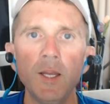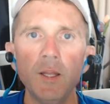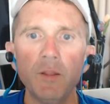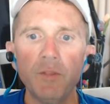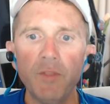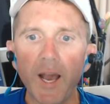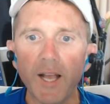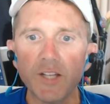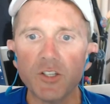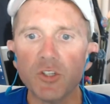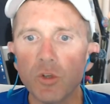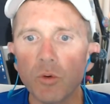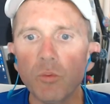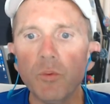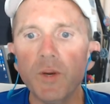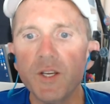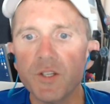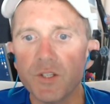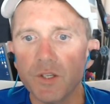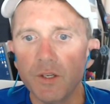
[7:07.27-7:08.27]
That's the
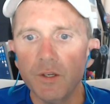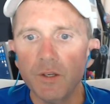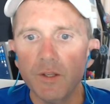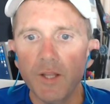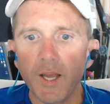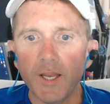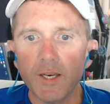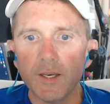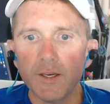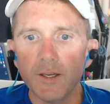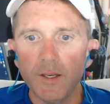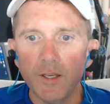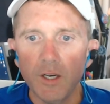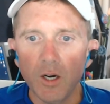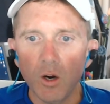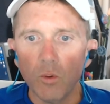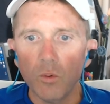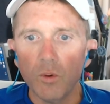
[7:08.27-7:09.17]
reason that, you know,